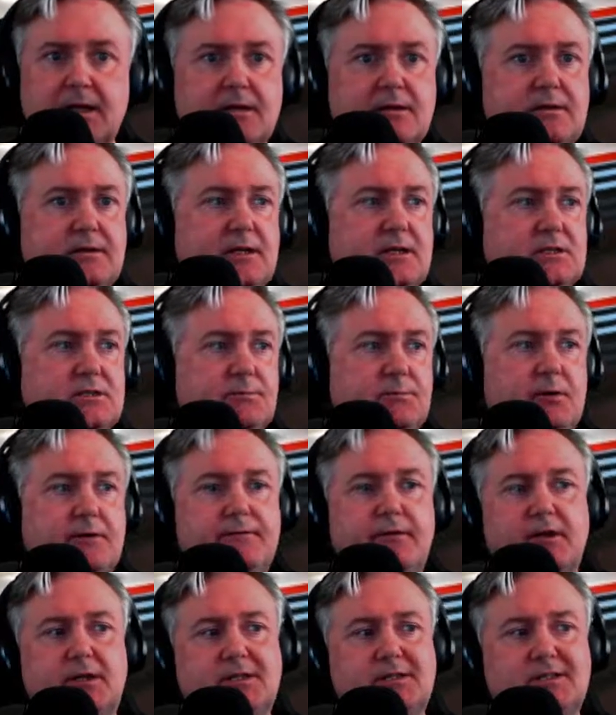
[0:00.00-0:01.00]
This
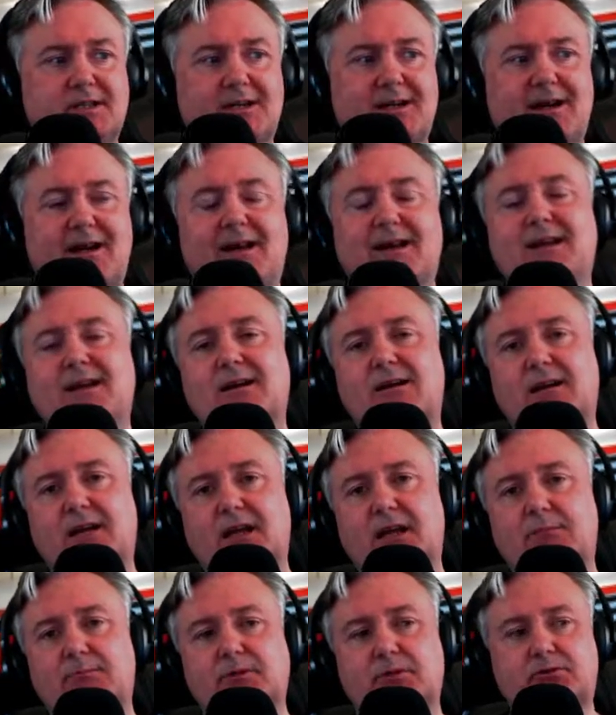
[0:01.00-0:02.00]
provides a clear
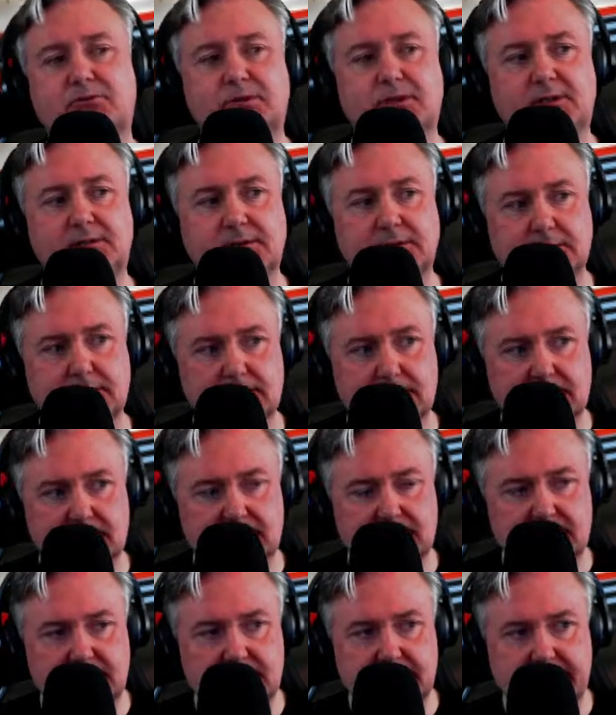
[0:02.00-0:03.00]
link between
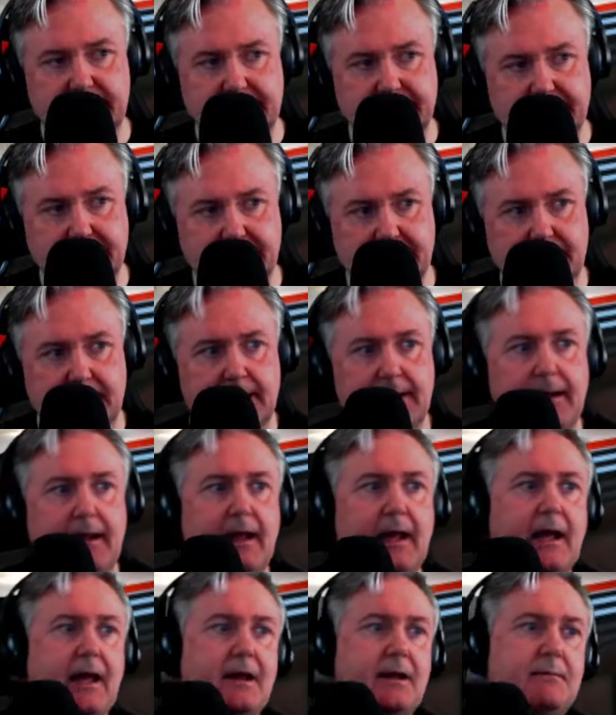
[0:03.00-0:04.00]
testosterone
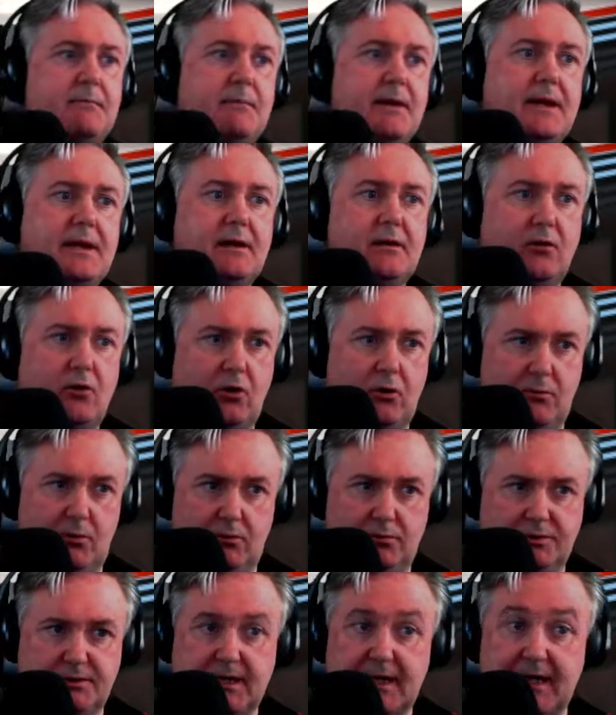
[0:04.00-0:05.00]
and male
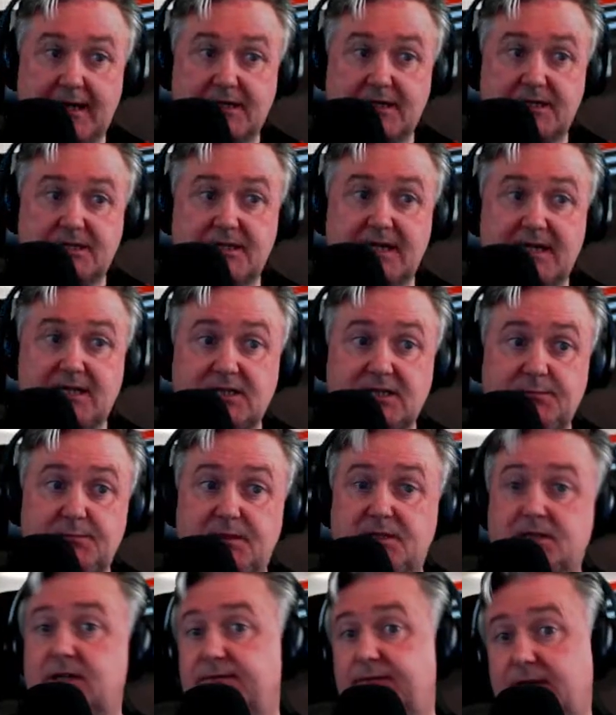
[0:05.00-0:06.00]
hormones and
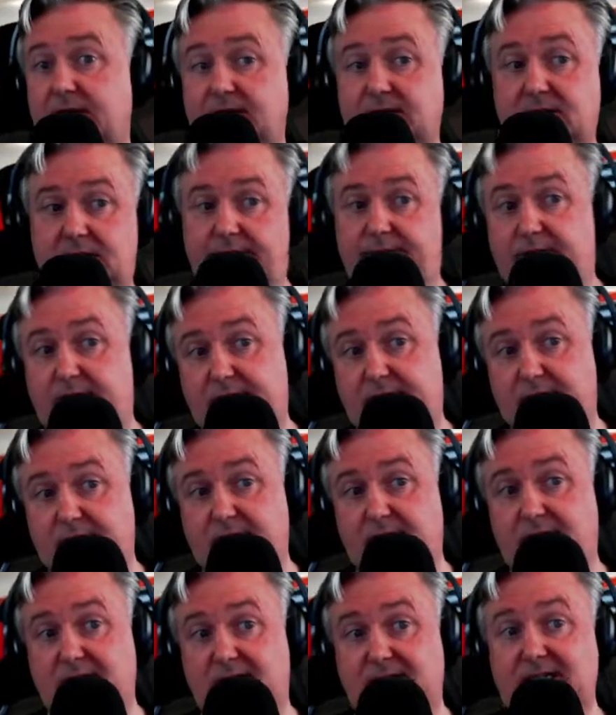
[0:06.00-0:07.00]
sex-specific differences
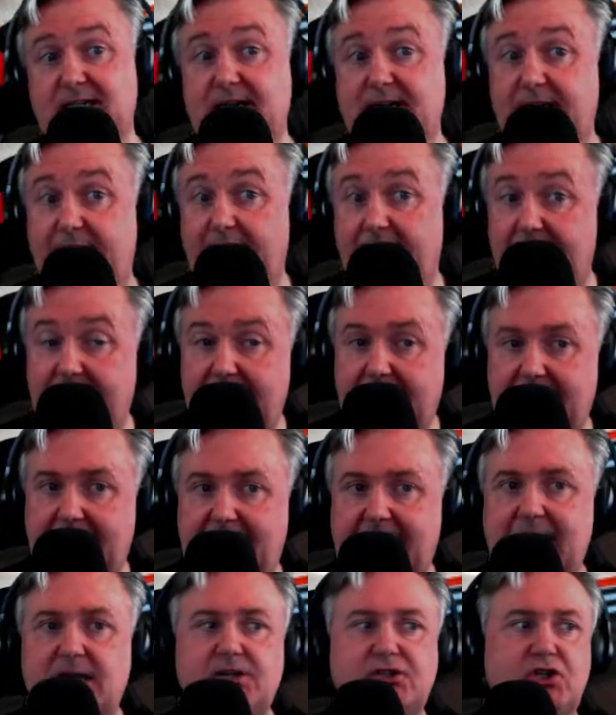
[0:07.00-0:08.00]
in DNA
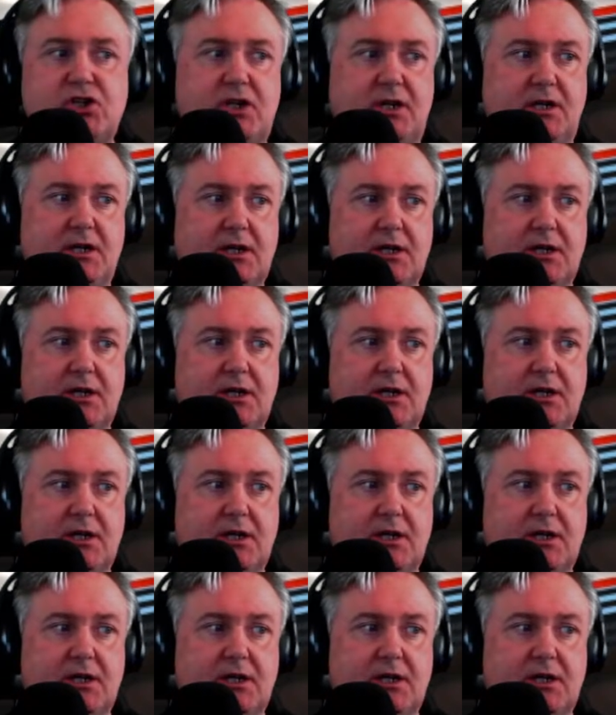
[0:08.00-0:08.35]
aging,